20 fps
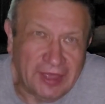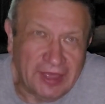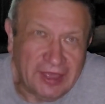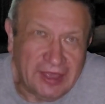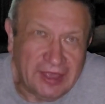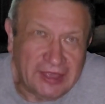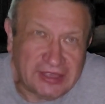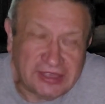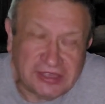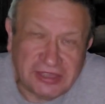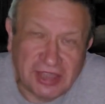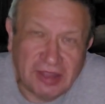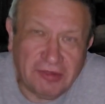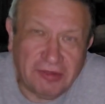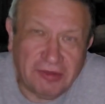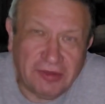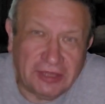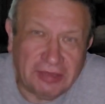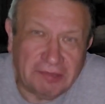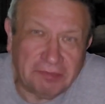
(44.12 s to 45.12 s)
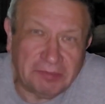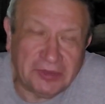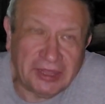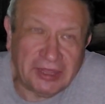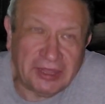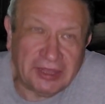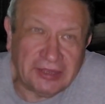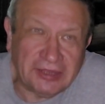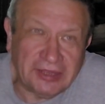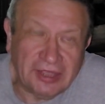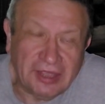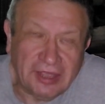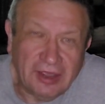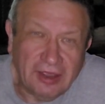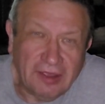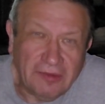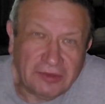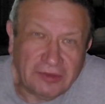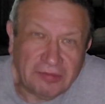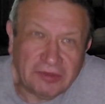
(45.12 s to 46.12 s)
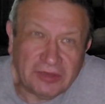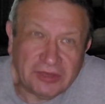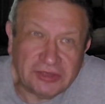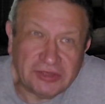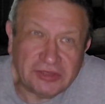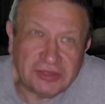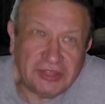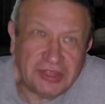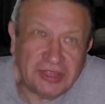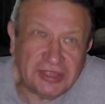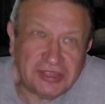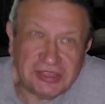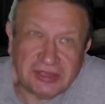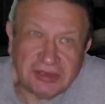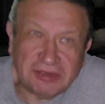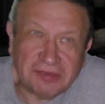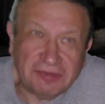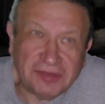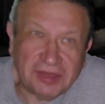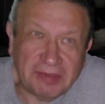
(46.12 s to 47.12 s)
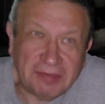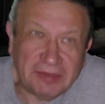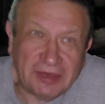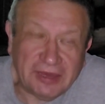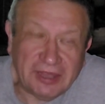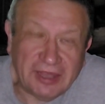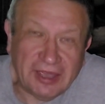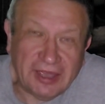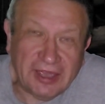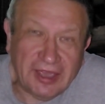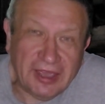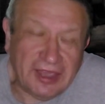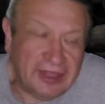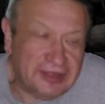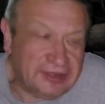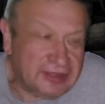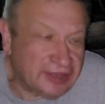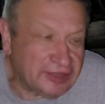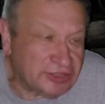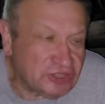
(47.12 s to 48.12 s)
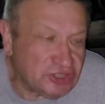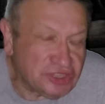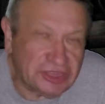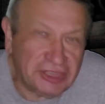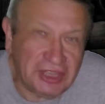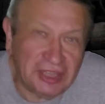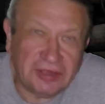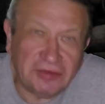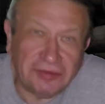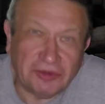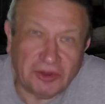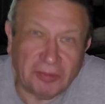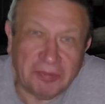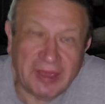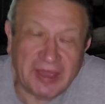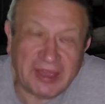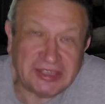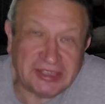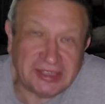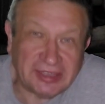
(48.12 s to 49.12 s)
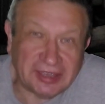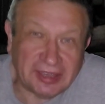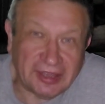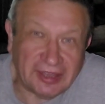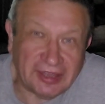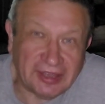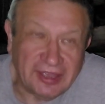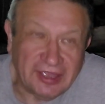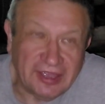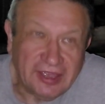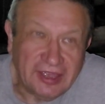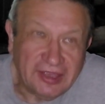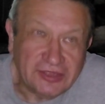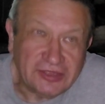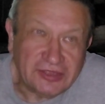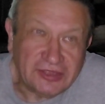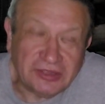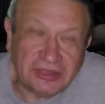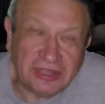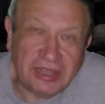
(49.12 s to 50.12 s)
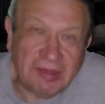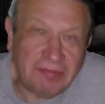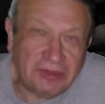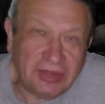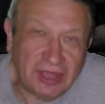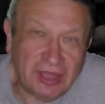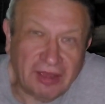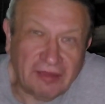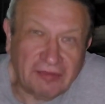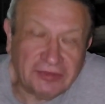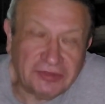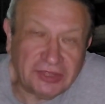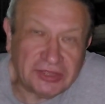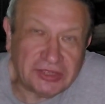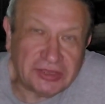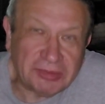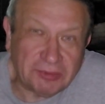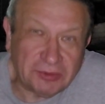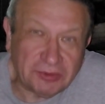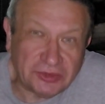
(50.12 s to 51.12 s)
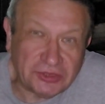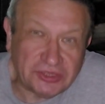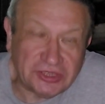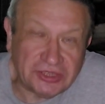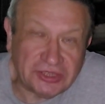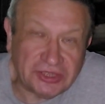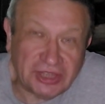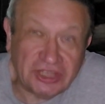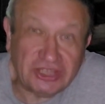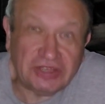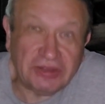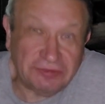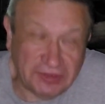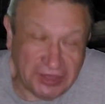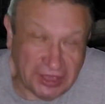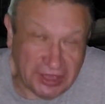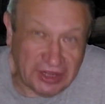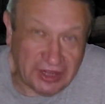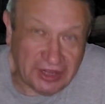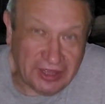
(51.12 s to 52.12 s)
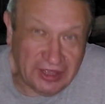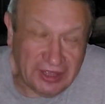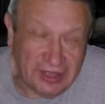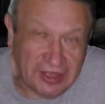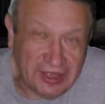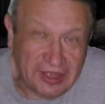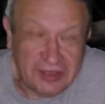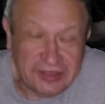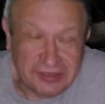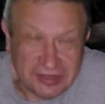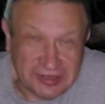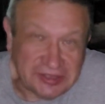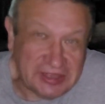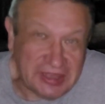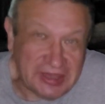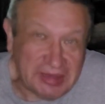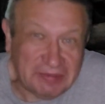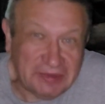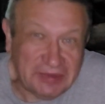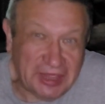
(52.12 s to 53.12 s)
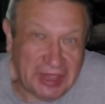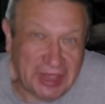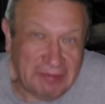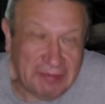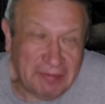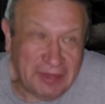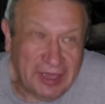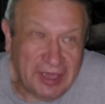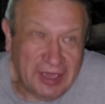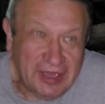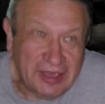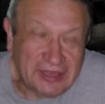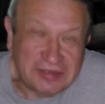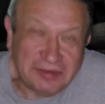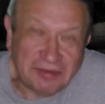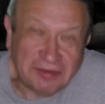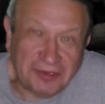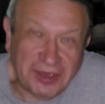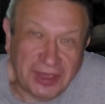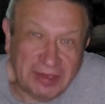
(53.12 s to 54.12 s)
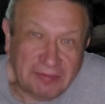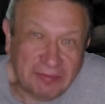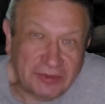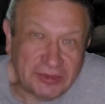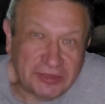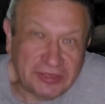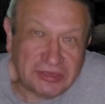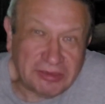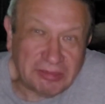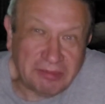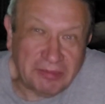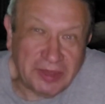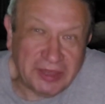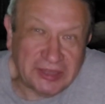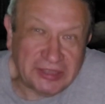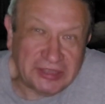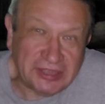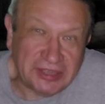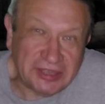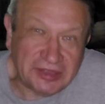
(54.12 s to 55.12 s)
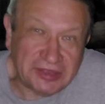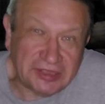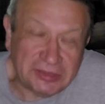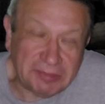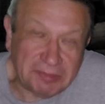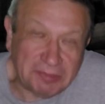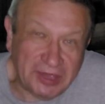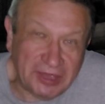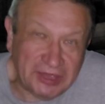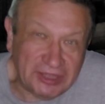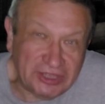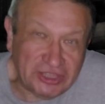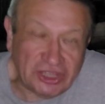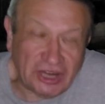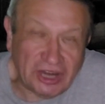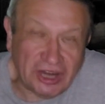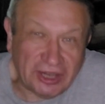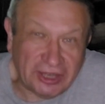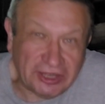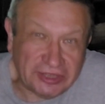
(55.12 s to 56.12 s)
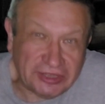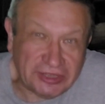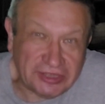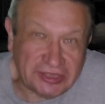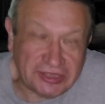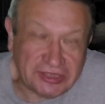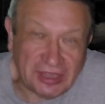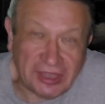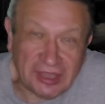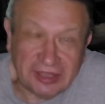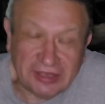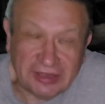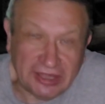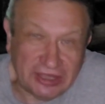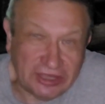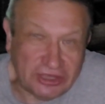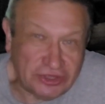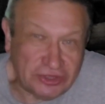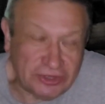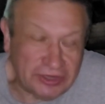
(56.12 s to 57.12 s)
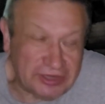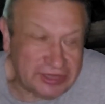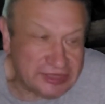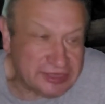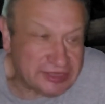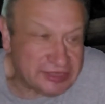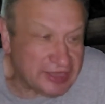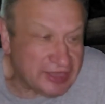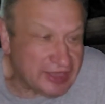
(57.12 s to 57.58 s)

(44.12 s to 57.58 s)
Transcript: It's a succulent plant from Crosolaceae family and originated from Mexico. So named after the person Echeveria, the same name, the famous Mexican Spanish artist and naturalist.